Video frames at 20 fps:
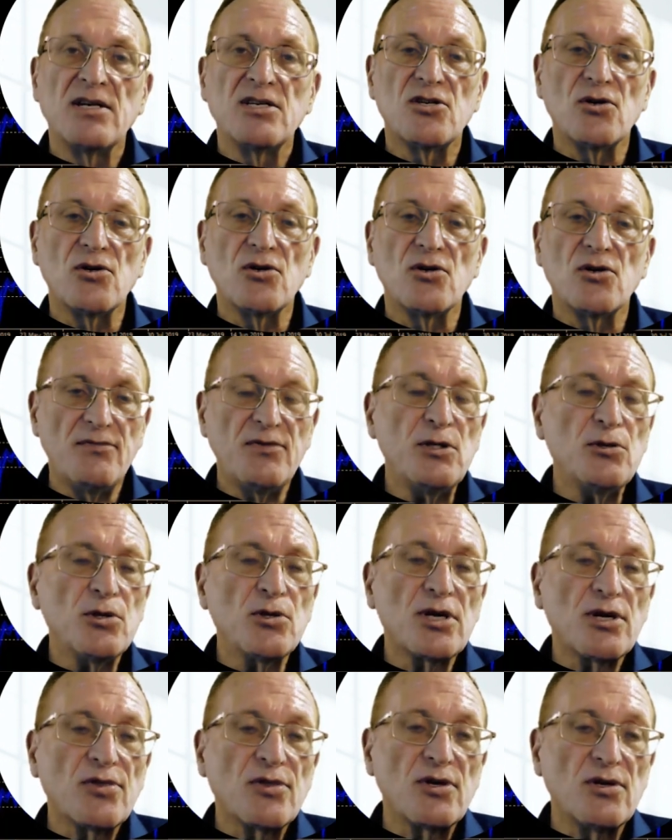So if you
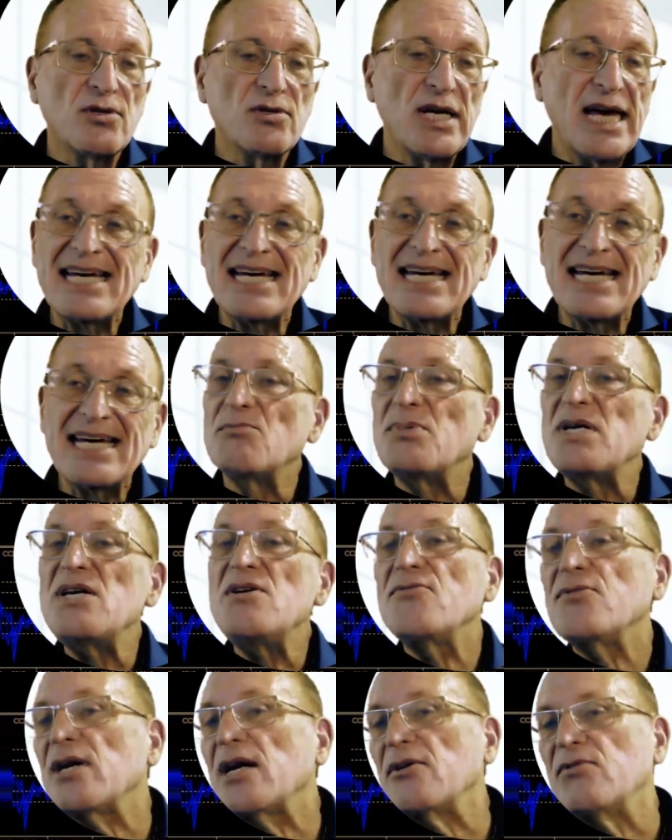look at the S and
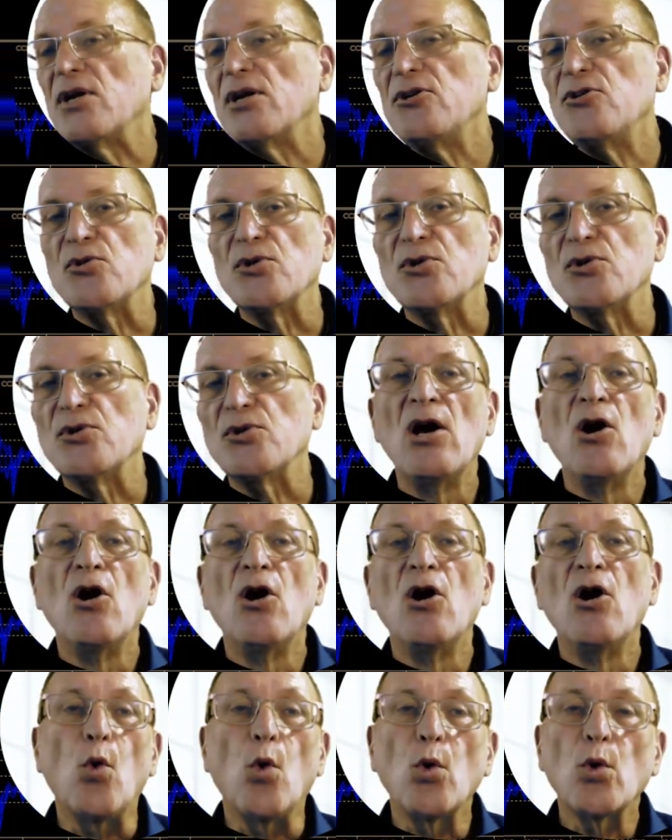P five hundred
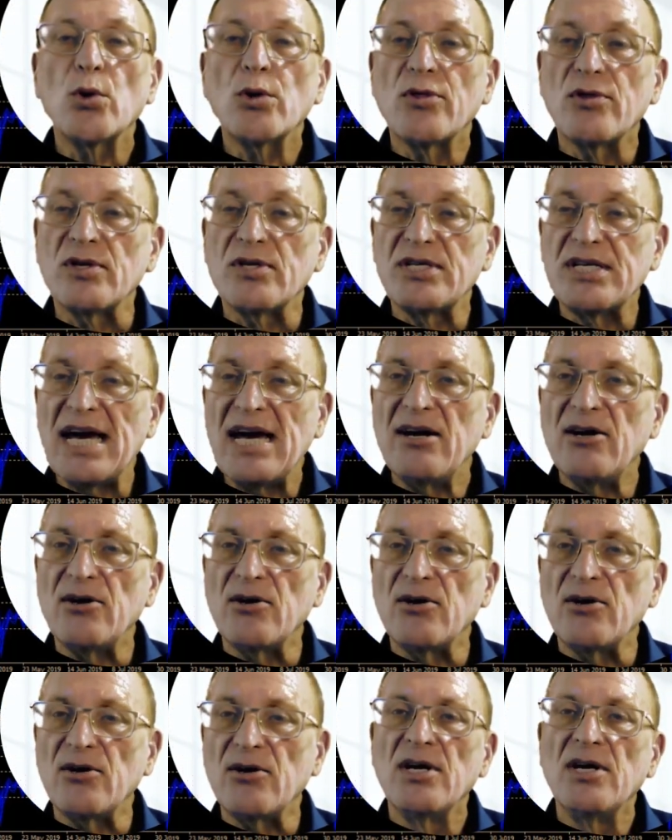or the
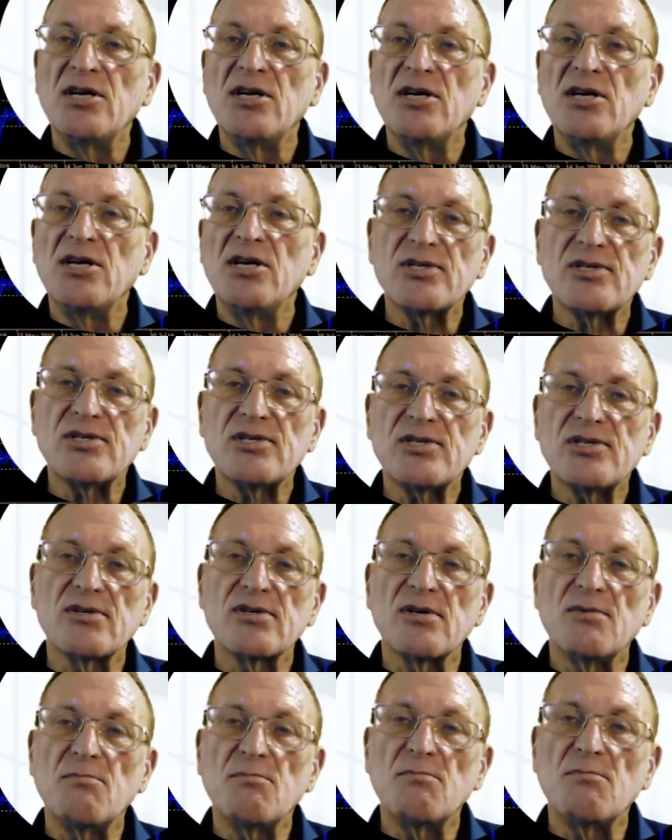Dow, you're going to see
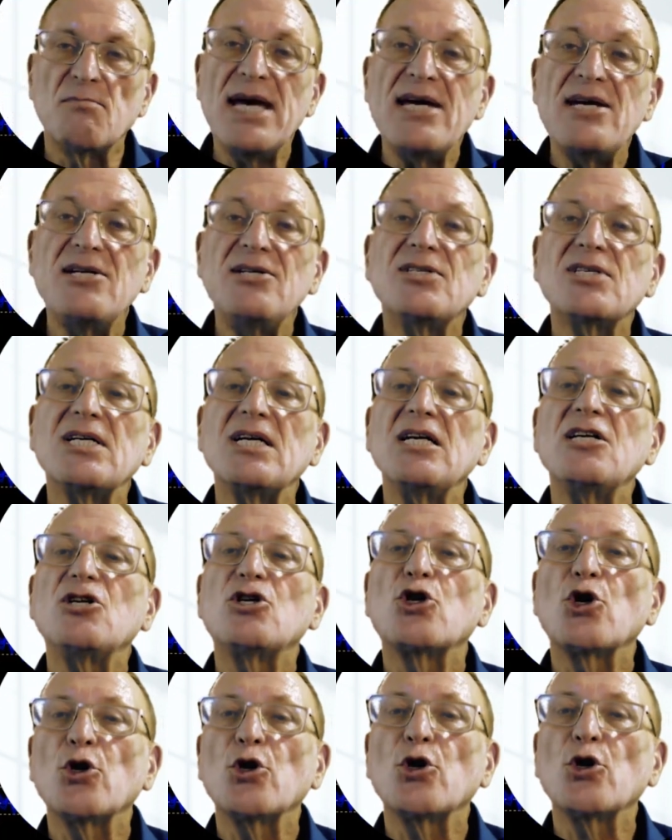this amazing
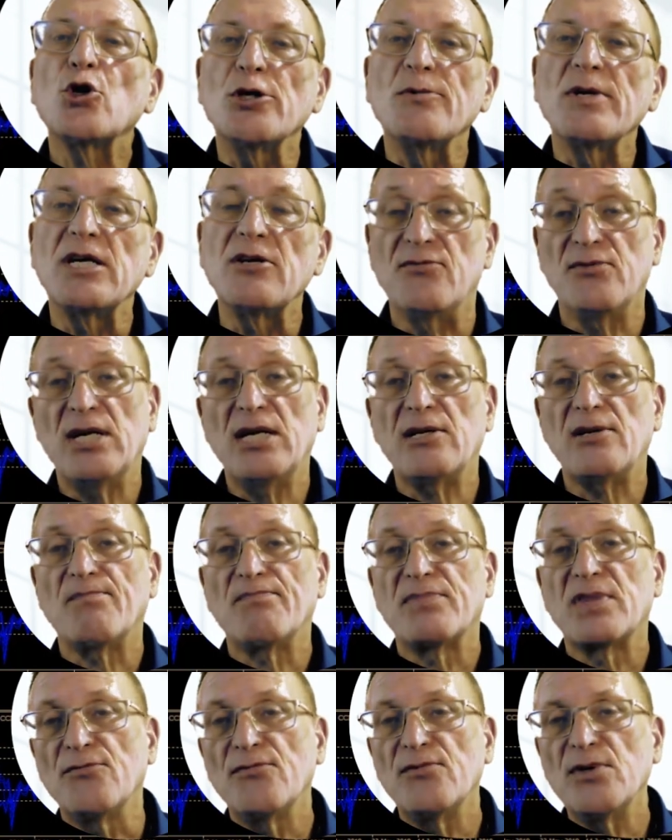turn. In
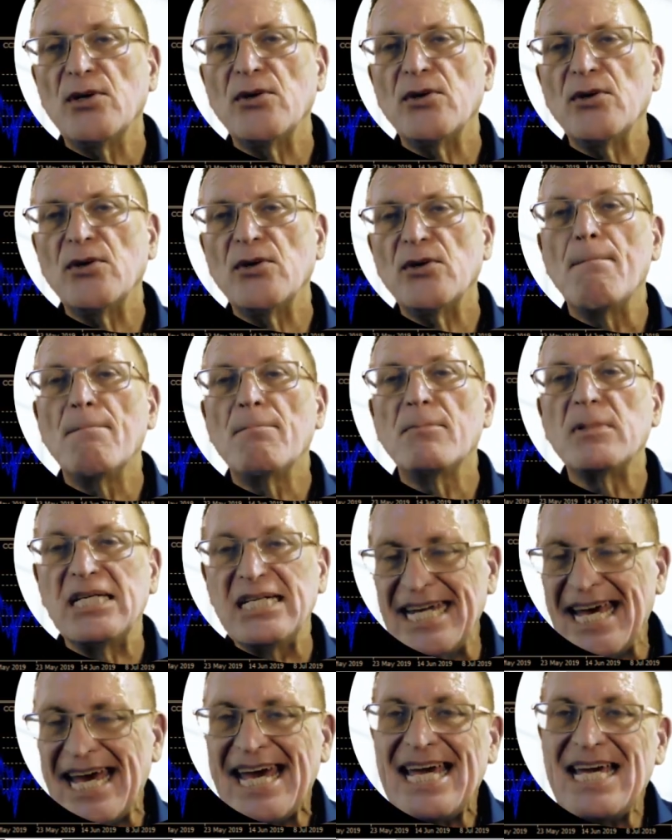fact, the very
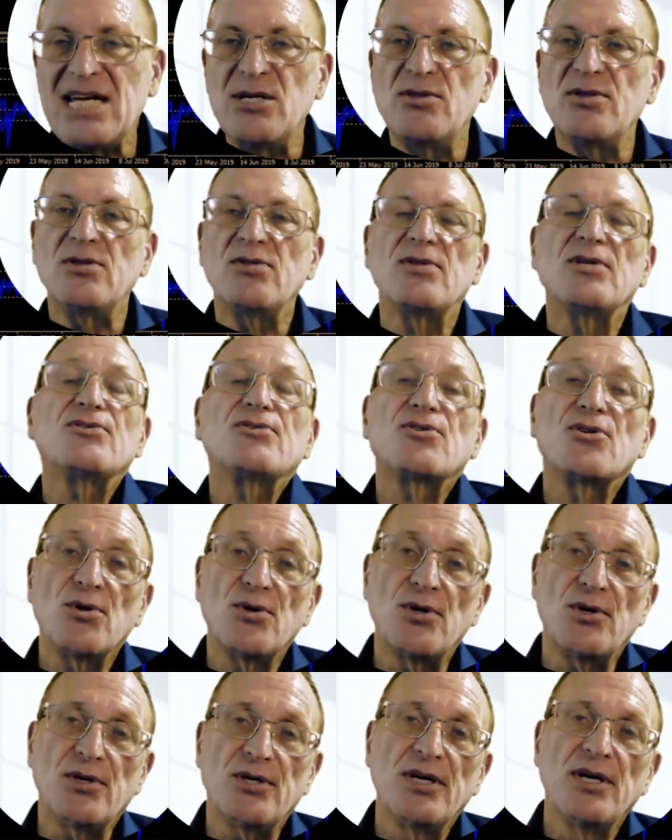day that this
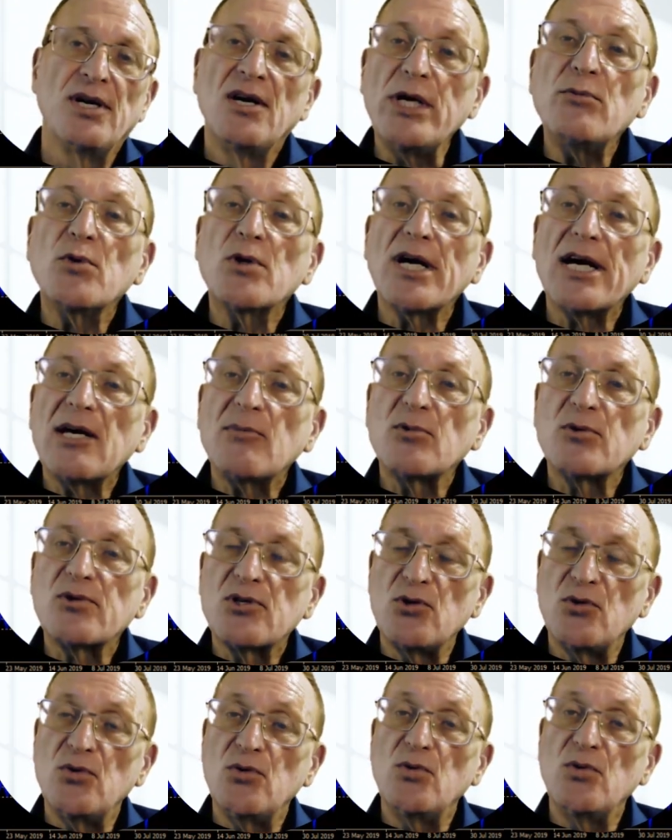turned, we were able
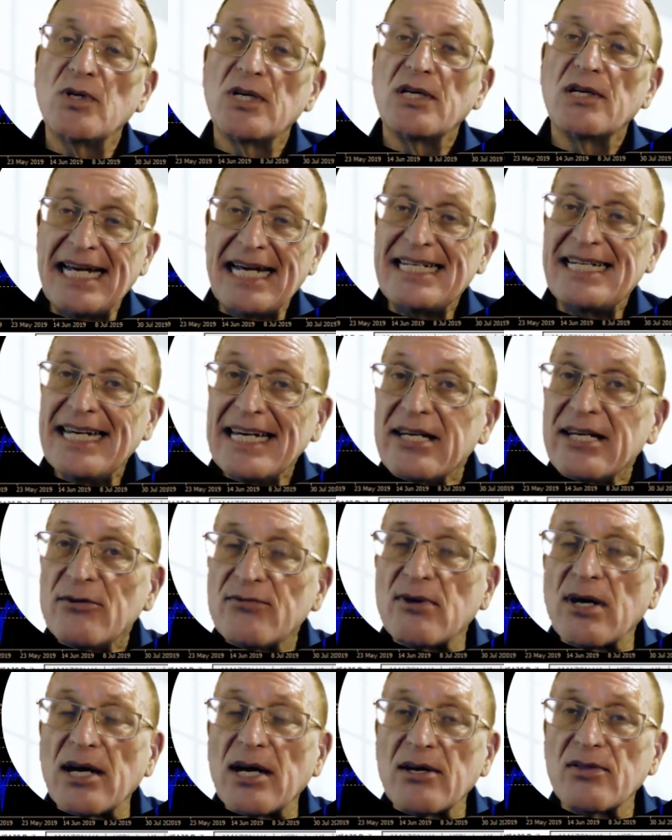to
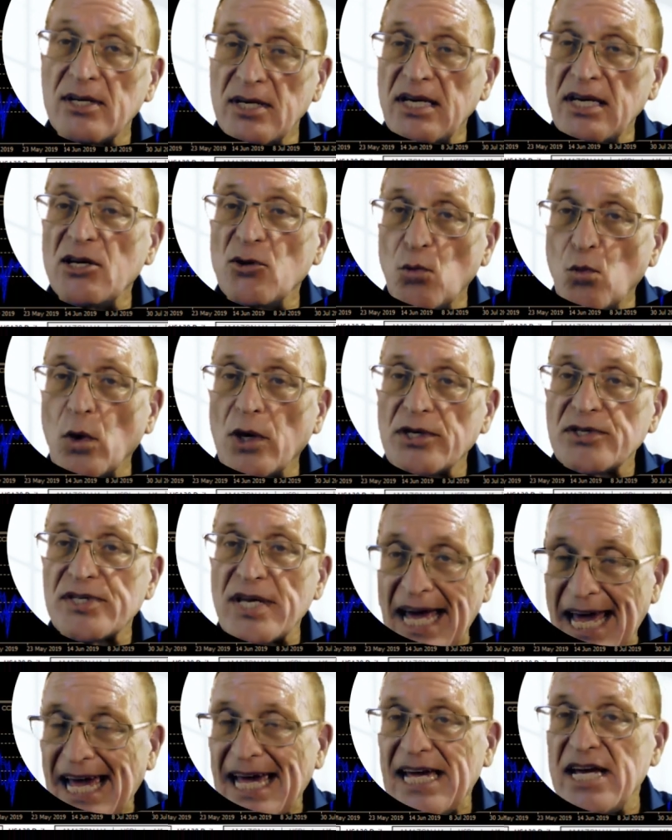identify that it
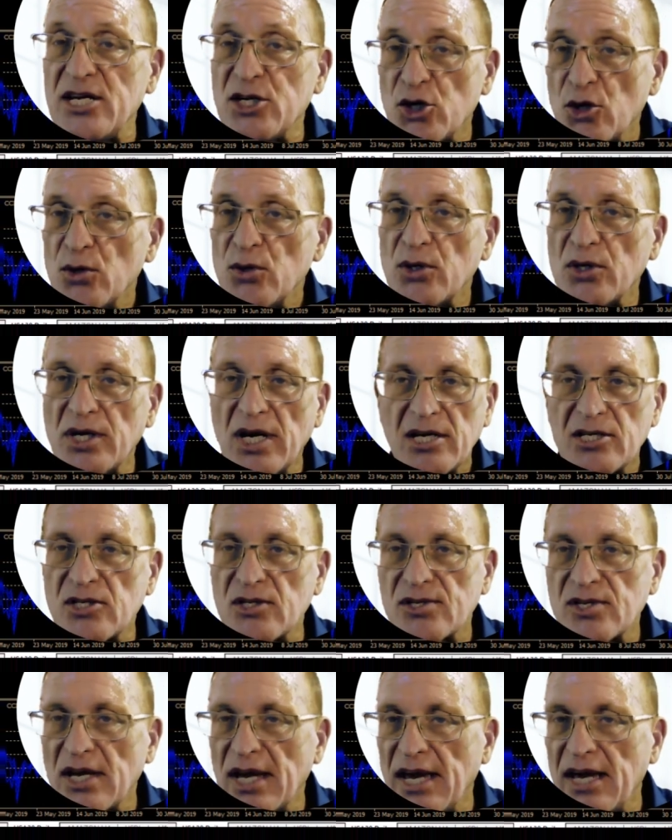was a turn, not
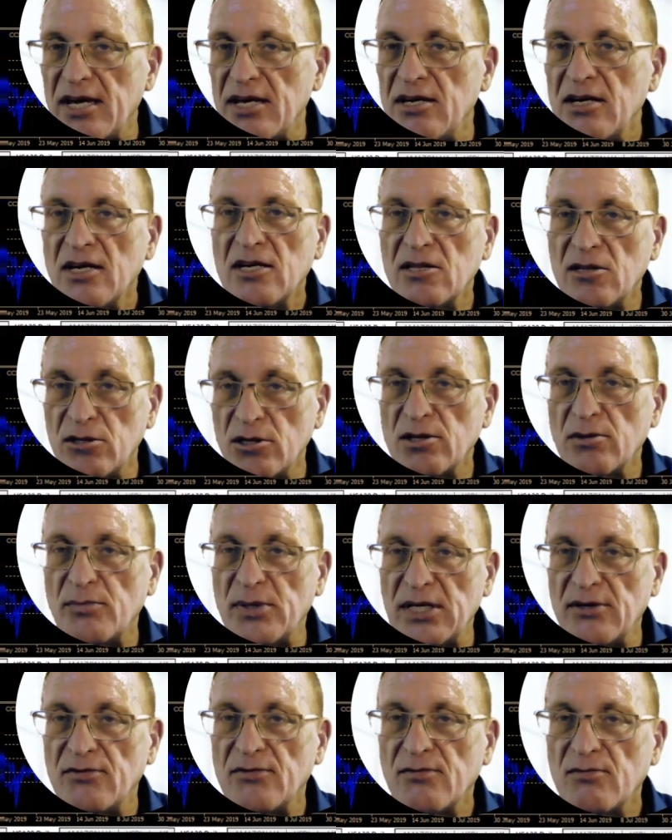just a little
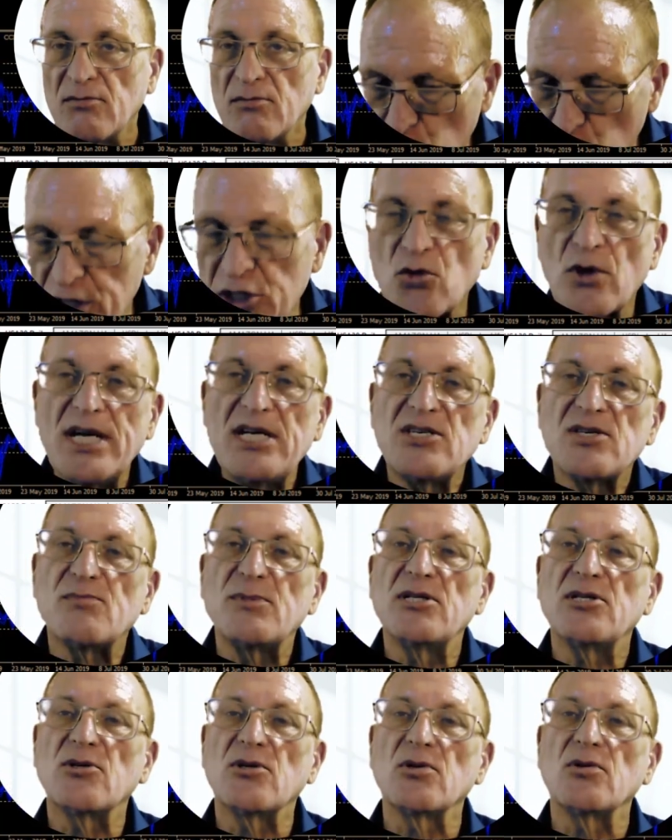bit of
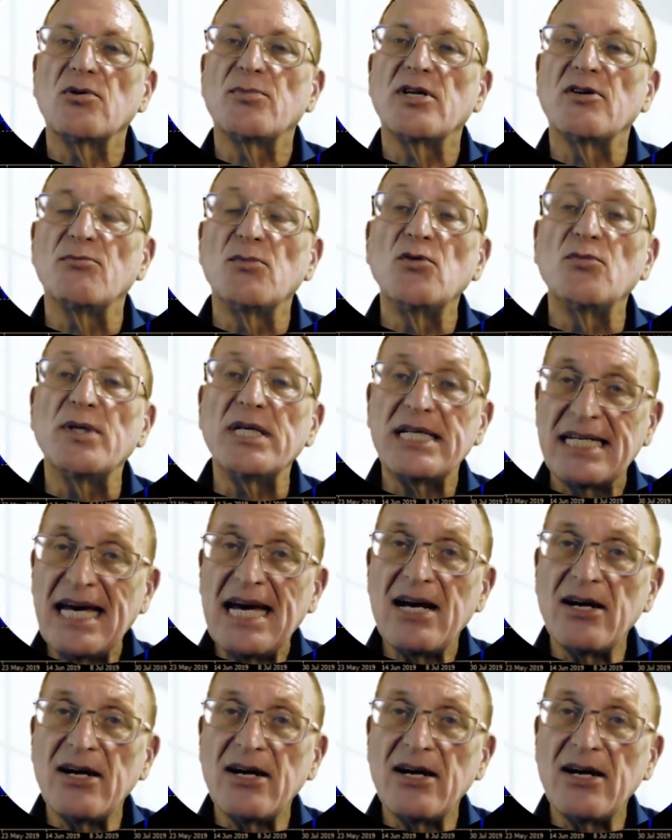retracement or a little bit of movement